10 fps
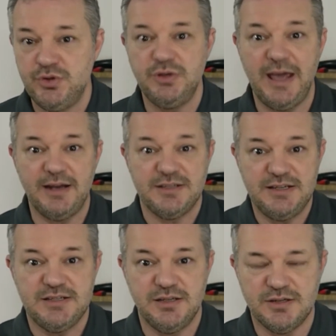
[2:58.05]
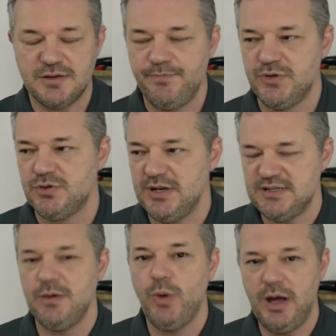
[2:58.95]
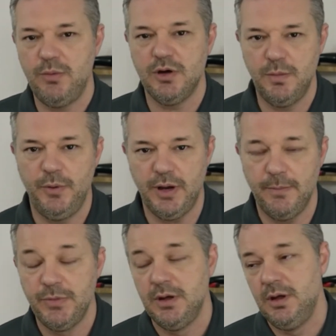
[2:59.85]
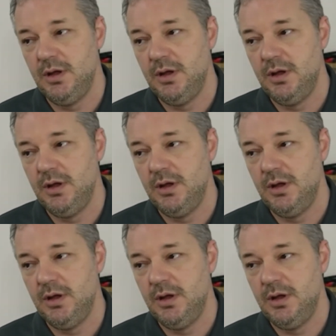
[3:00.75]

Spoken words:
to get assistance. So I say, where are we going to put it?